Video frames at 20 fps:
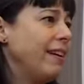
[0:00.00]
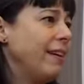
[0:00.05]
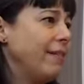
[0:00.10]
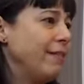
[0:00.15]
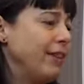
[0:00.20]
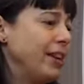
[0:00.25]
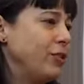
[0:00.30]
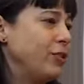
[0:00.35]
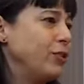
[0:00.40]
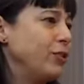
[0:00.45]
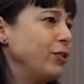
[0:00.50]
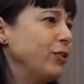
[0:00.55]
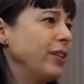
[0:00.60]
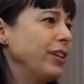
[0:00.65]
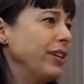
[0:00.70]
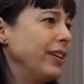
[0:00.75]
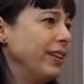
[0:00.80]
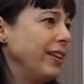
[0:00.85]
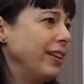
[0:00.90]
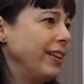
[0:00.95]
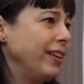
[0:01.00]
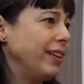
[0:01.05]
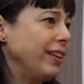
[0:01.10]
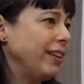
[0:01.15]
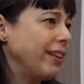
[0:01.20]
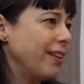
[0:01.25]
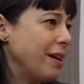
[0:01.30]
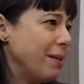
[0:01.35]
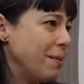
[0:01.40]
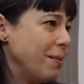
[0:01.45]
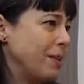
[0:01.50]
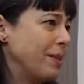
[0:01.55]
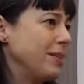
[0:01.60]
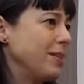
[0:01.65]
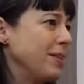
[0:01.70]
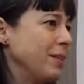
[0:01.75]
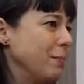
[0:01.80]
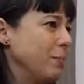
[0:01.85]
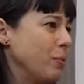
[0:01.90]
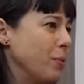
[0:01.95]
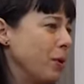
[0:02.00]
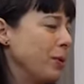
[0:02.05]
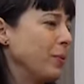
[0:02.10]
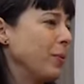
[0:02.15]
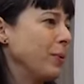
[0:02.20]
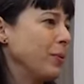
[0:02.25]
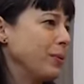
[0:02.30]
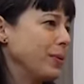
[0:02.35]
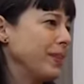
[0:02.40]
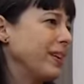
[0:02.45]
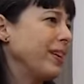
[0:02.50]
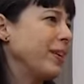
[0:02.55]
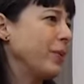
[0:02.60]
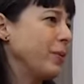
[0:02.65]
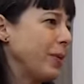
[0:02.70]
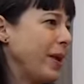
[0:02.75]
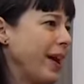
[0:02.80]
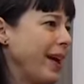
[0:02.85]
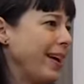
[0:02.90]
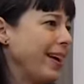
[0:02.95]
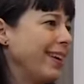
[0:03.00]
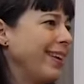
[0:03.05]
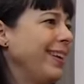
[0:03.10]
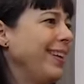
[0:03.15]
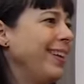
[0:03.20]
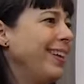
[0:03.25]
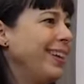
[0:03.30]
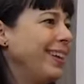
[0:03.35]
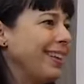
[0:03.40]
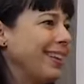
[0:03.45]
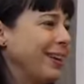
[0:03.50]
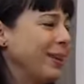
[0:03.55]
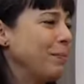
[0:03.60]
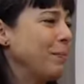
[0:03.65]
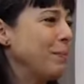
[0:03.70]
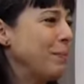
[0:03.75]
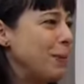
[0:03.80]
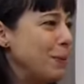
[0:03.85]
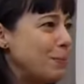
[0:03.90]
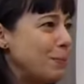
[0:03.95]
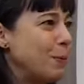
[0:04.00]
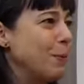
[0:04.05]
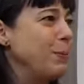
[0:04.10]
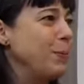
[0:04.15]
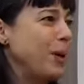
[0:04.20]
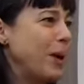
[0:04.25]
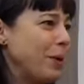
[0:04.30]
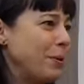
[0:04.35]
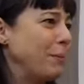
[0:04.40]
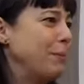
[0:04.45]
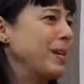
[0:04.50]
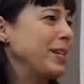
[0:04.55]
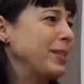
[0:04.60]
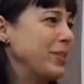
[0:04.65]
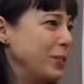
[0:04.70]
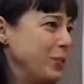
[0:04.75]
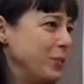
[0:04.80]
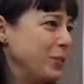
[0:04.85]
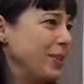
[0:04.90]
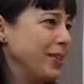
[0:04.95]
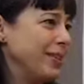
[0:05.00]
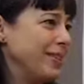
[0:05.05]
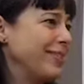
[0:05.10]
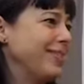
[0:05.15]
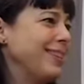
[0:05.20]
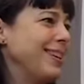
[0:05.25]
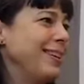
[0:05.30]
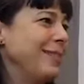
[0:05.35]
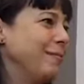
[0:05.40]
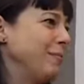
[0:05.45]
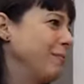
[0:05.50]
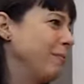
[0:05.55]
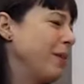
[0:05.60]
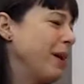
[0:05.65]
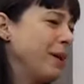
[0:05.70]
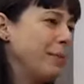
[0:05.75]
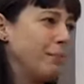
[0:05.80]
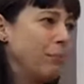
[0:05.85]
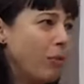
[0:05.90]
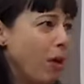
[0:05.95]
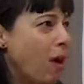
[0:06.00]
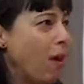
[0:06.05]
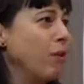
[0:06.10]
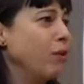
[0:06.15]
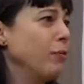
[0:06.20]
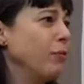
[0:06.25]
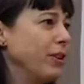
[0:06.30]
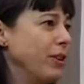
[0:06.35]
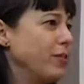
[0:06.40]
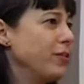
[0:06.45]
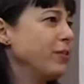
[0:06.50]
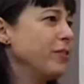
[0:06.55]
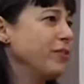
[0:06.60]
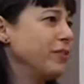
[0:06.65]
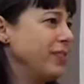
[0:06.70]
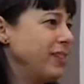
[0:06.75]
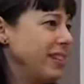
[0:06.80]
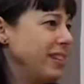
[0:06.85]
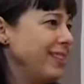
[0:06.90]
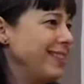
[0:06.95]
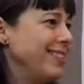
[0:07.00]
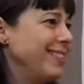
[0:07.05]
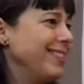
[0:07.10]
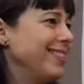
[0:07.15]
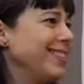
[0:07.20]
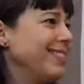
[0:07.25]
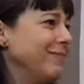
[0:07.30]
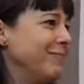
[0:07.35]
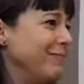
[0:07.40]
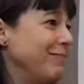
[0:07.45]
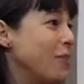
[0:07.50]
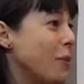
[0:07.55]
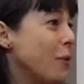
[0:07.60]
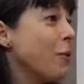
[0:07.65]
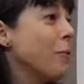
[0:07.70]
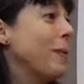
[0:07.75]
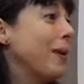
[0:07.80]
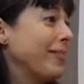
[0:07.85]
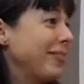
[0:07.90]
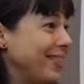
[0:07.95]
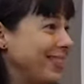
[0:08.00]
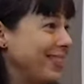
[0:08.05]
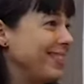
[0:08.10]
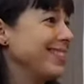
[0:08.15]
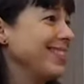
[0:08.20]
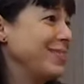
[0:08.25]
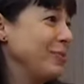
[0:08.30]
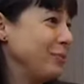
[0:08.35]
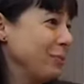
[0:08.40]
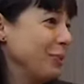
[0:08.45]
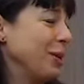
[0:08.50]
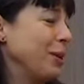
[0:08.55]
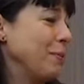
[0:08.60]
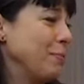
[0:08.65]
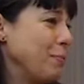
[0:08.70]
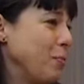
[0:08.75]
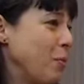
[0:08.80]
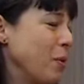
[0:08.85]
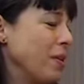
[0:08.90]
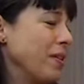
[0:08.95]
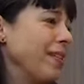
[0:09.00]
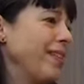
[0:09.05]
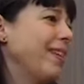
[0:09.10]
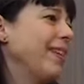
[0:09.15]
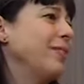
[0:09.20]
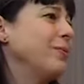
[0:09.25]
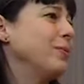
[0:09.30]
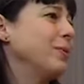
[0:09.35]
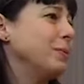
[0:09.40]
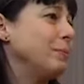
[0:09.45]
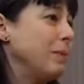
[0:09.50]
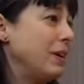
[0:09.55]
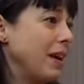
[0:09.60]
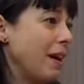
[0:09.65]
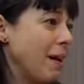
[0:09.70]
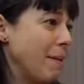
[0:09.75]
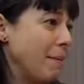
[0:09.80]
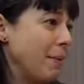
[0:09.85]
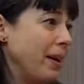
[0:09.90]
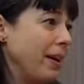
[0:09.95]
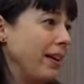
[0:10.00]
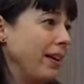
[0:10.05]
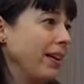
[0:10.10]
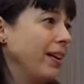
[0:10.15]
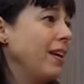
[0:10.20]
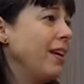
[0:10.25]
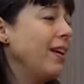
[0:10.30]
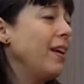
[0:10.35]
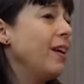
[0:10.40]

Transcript: eventually coming to the point where it was like, okay, like people beyond my students and my blog readers need to know about this. It's really important. And it was becoming